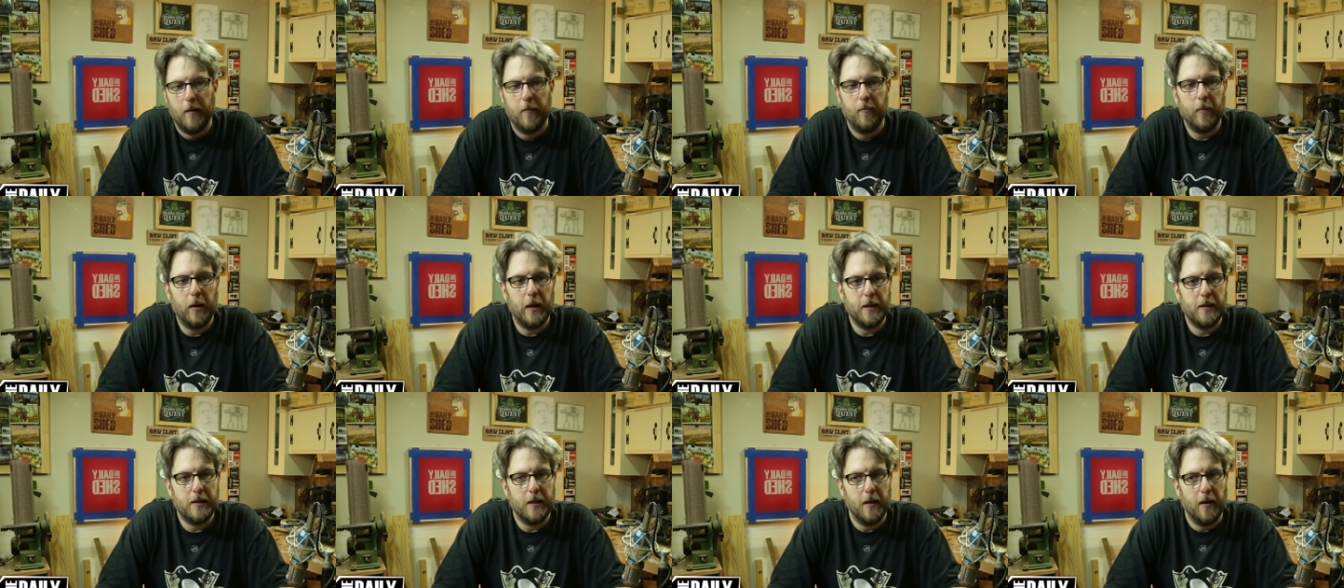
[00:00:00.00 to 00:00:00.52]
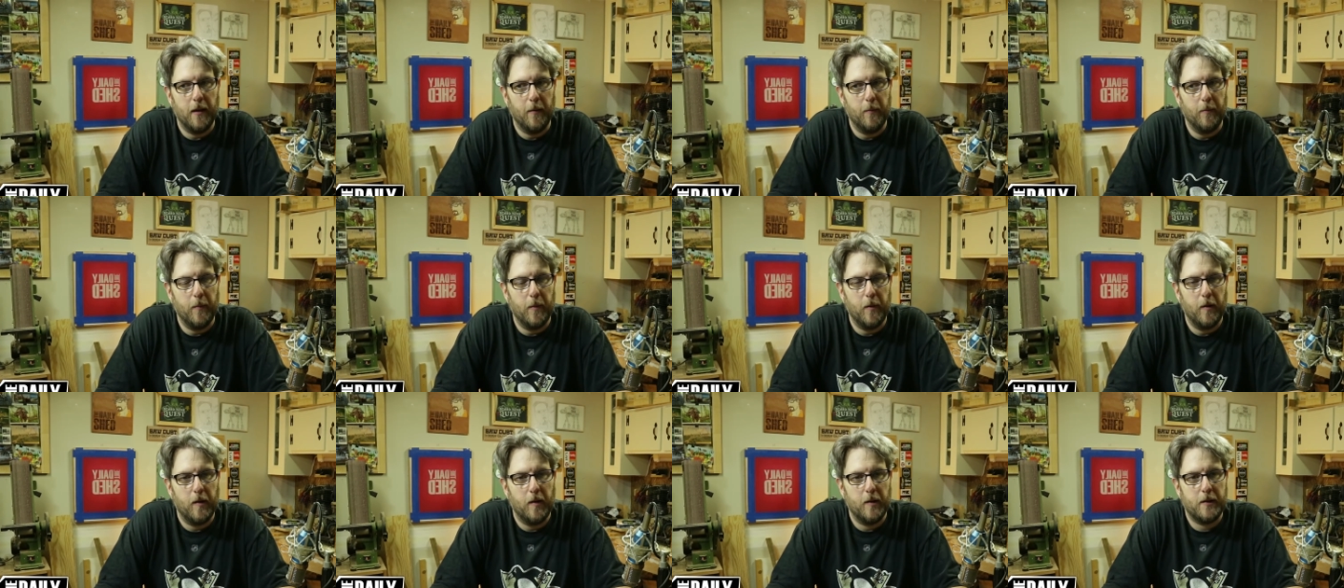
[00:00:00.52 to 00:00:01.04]
but
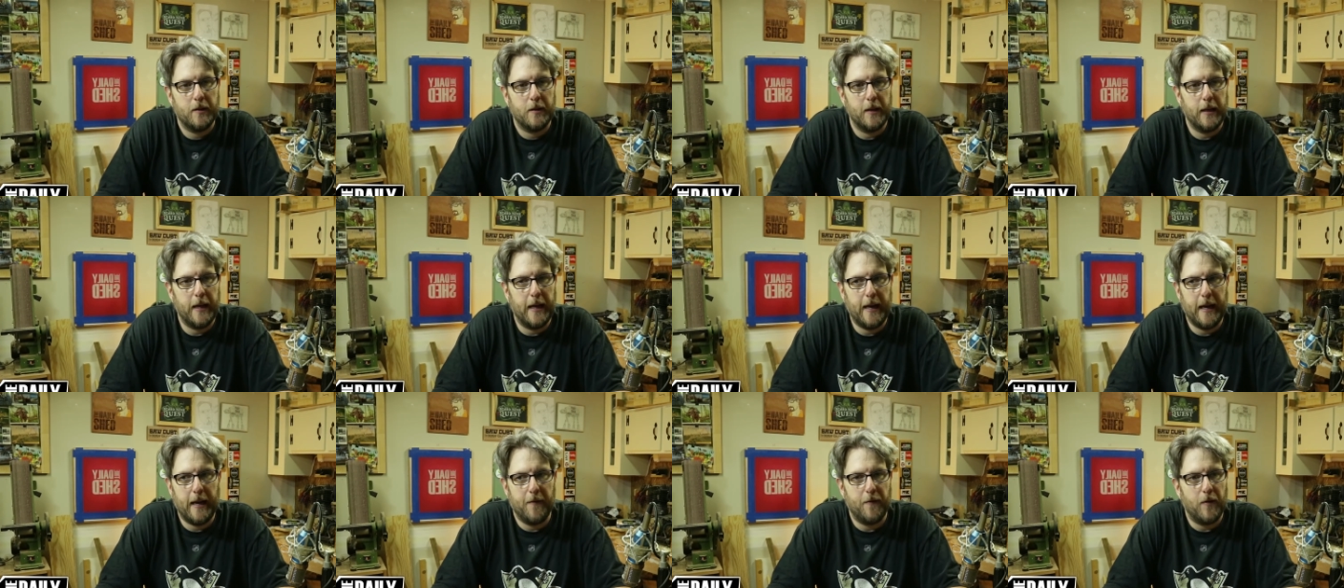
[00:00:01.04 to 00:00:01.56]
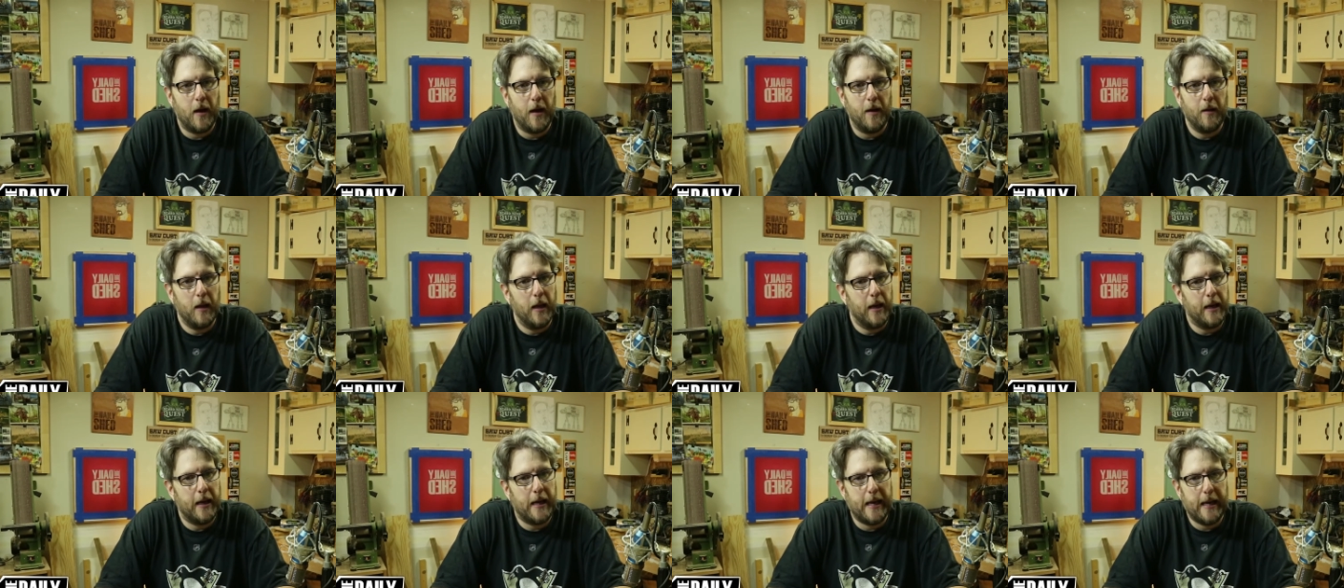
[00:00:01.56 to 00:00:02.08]
um, today I've I
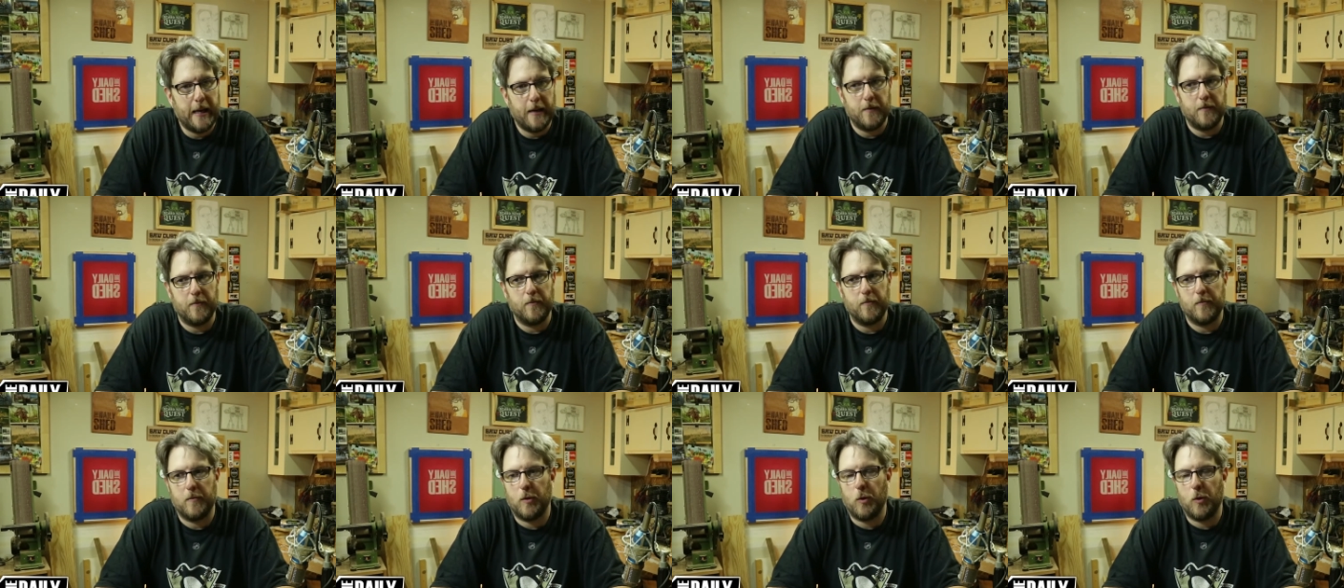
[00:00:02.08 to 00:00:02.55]
like had